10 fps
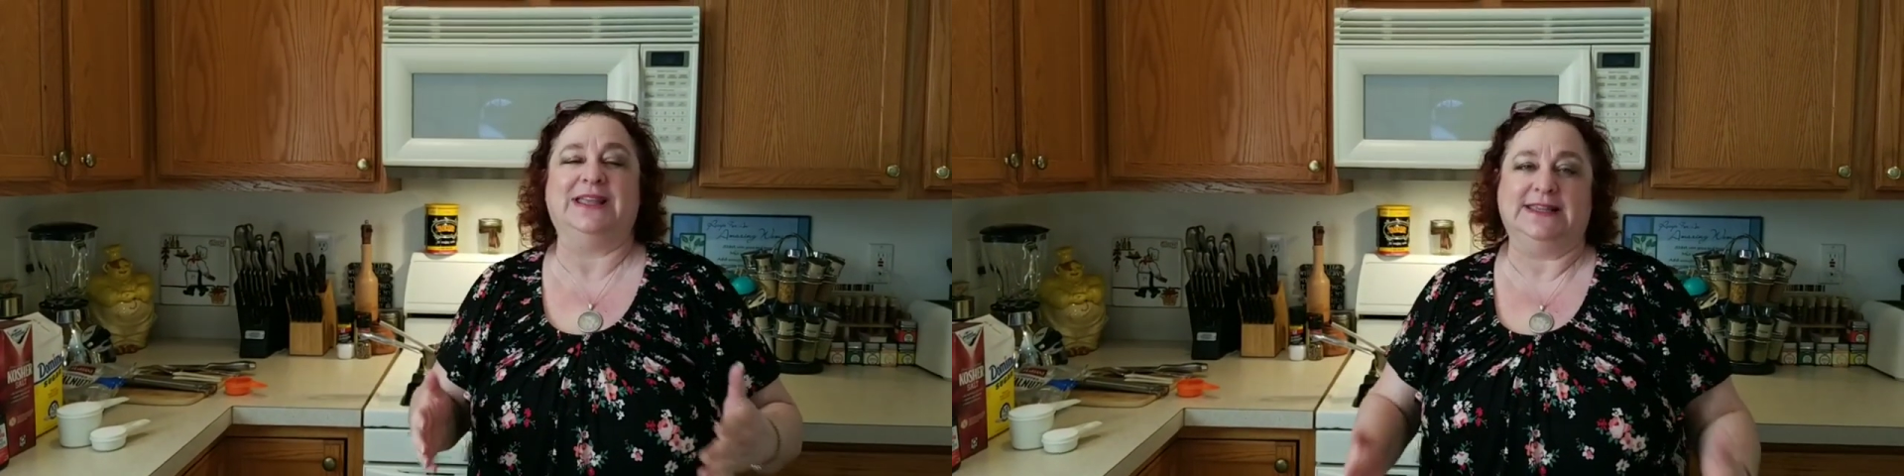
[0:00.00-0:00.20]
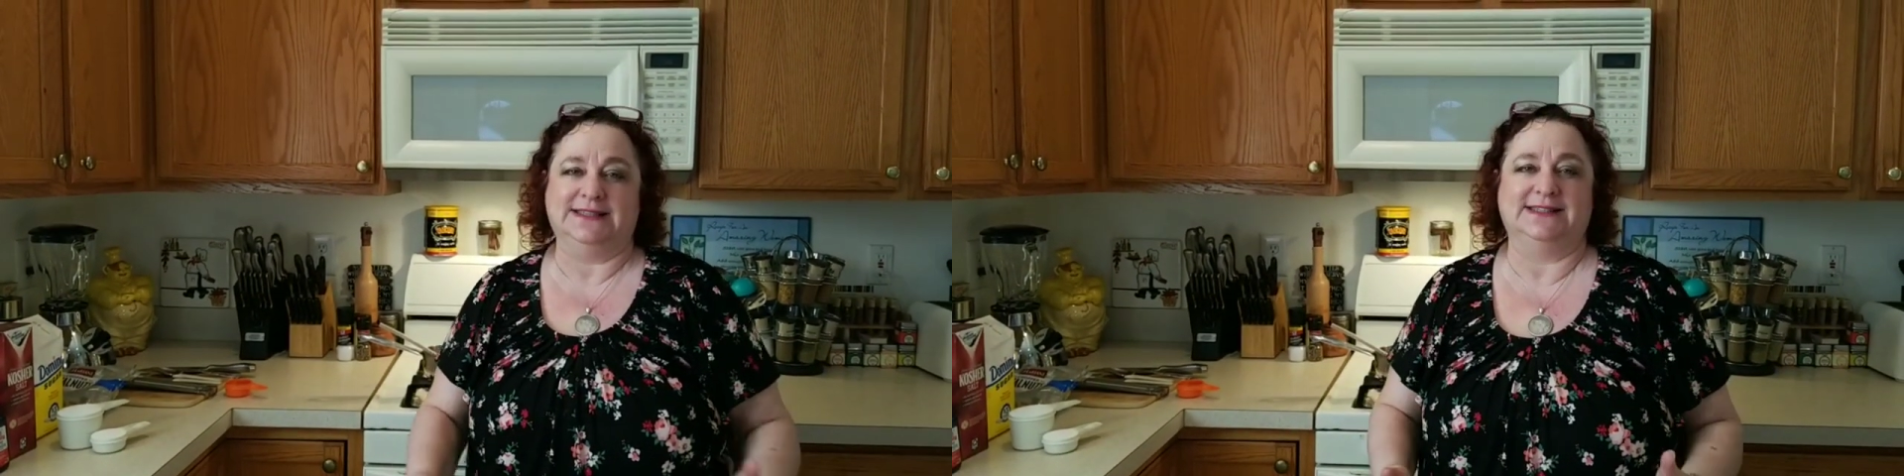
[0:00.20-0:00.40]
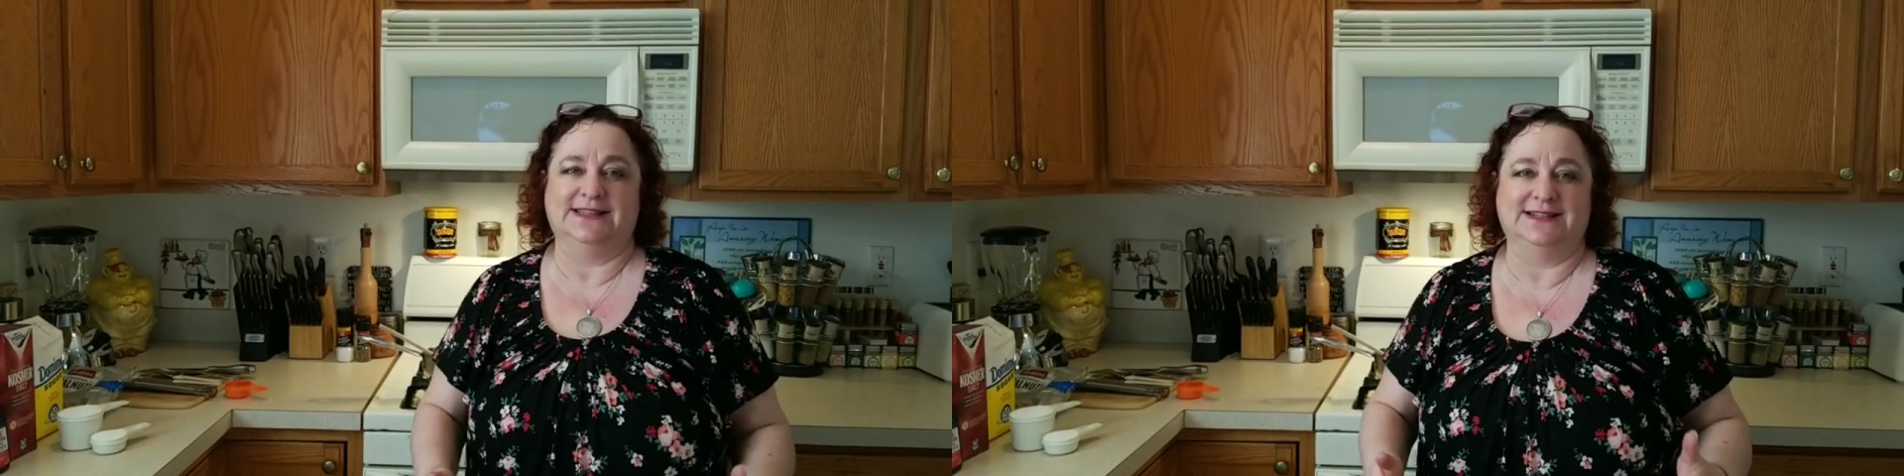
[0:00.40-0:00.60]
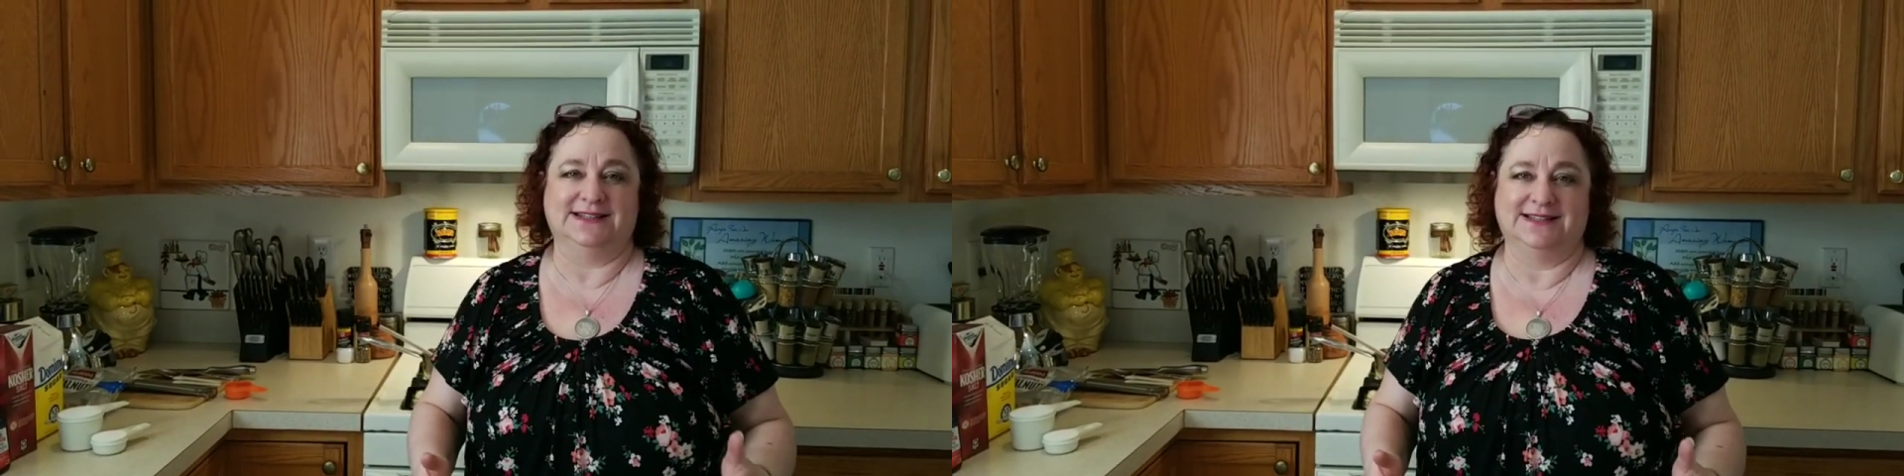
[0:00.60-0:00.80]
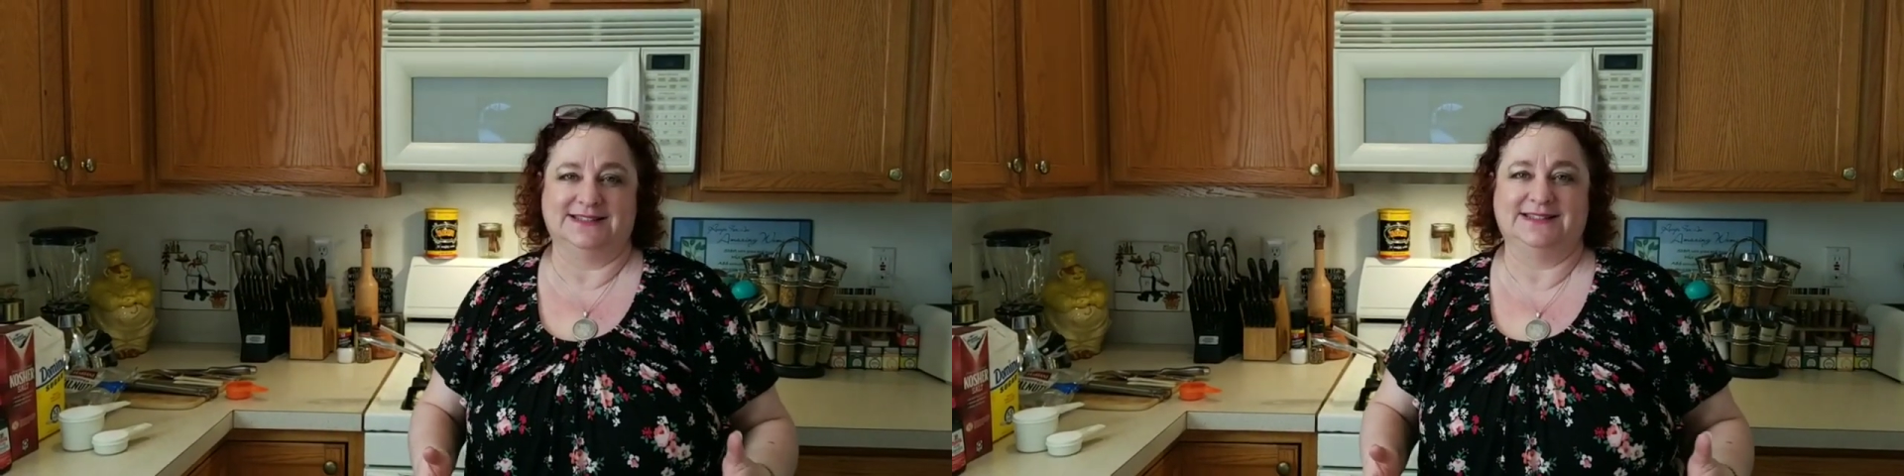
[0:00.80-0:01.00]
easy it
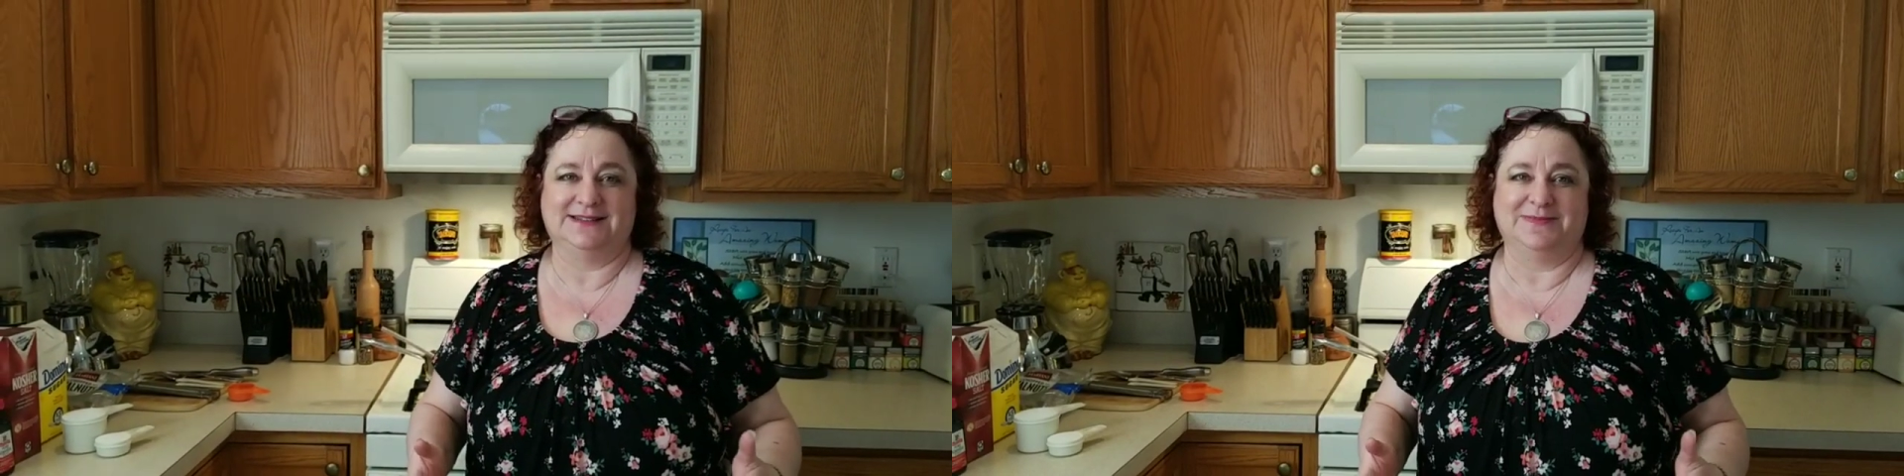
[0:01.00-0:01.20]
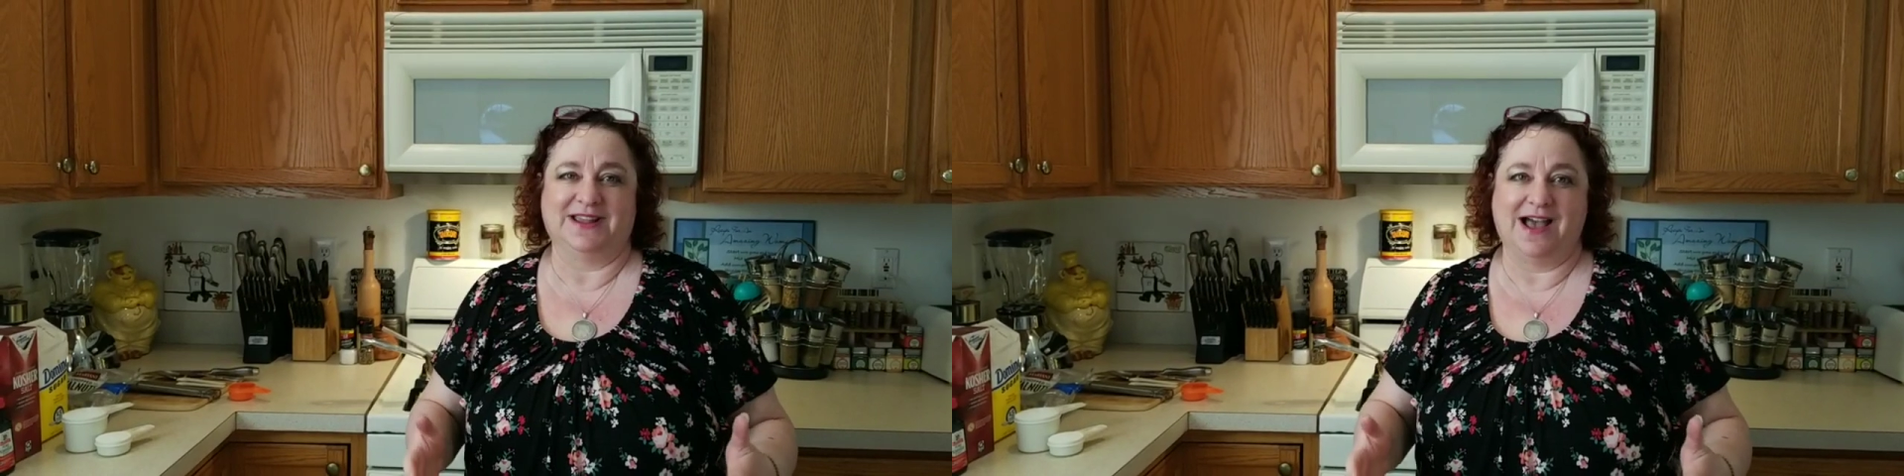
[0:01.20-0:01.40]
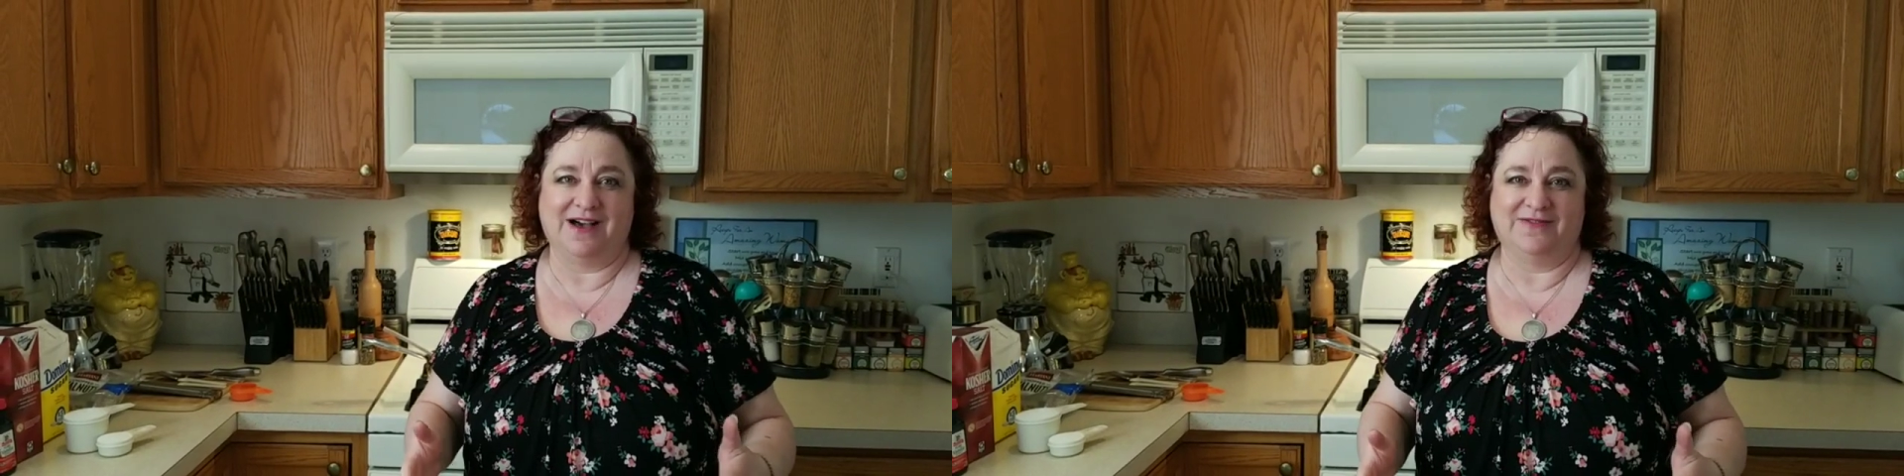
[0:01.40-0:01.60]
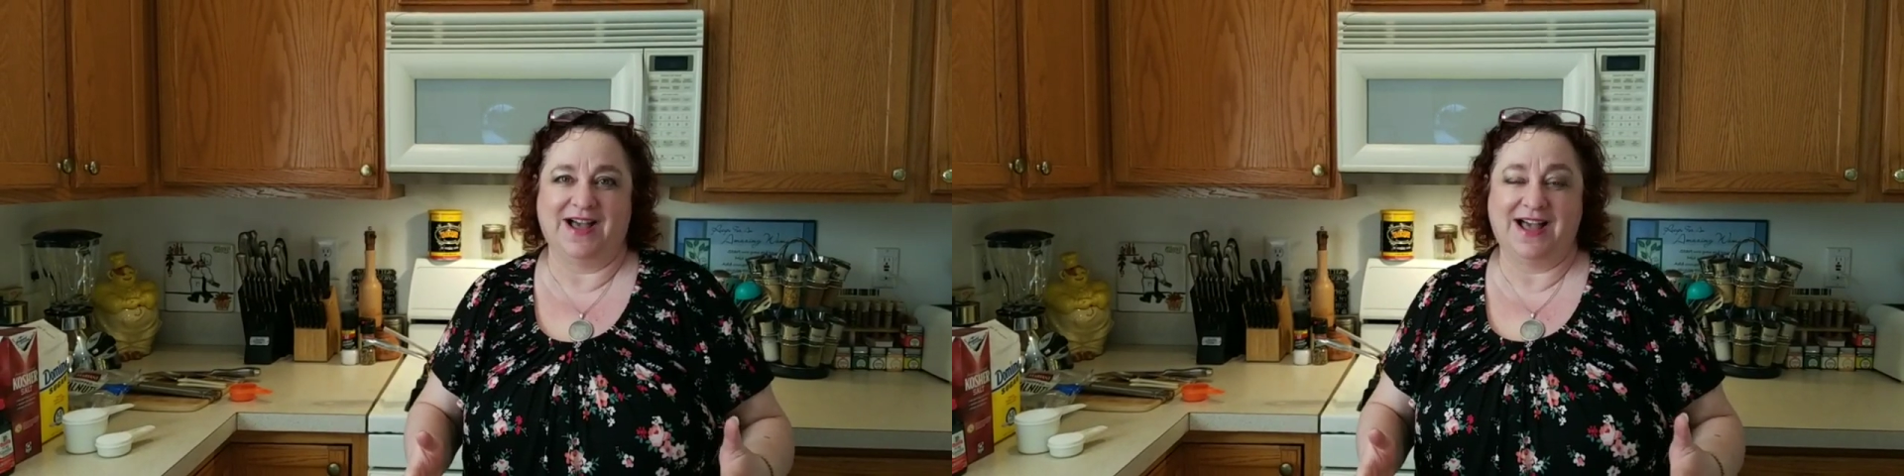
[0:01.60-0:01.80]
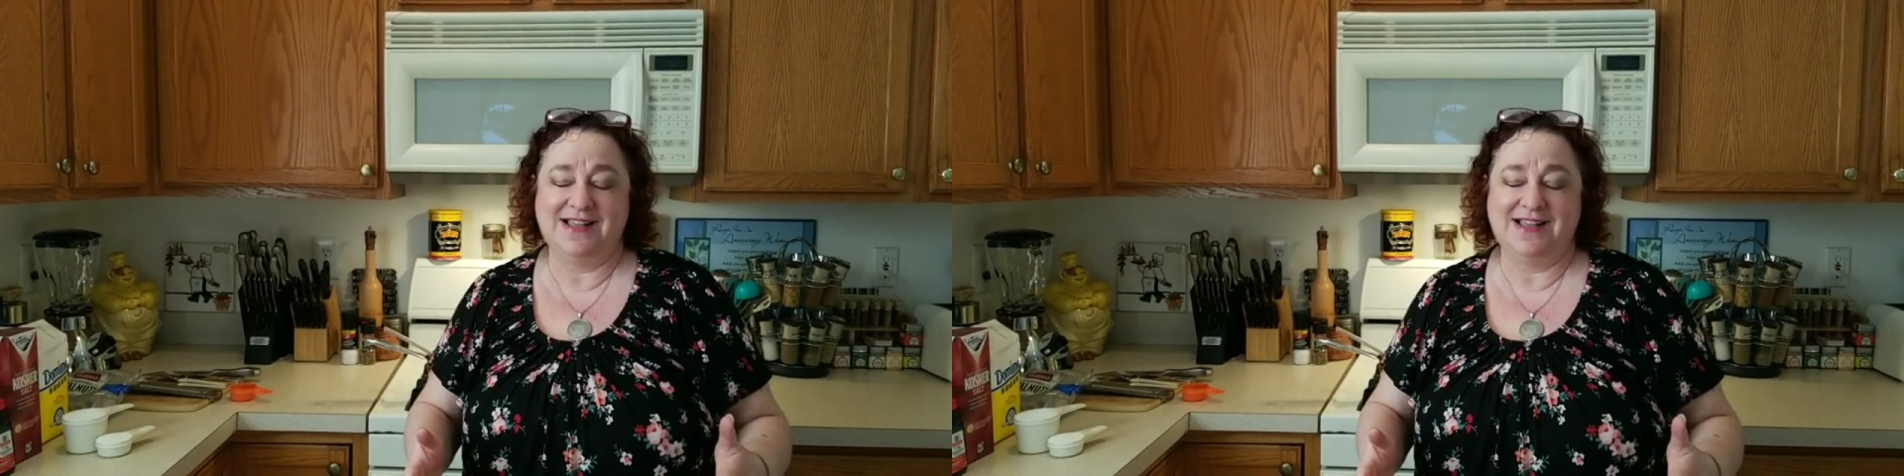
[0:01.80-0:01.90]
is to make halva.